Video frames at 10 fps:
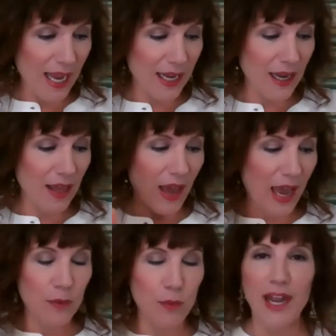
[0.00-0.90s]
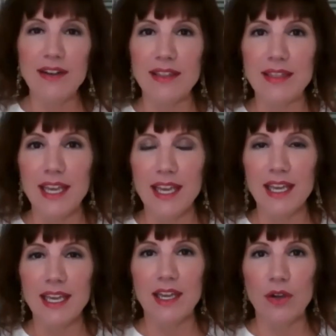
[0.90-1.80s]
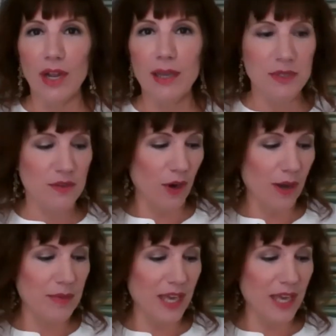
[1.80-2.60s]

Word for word: and I read that they get grapes from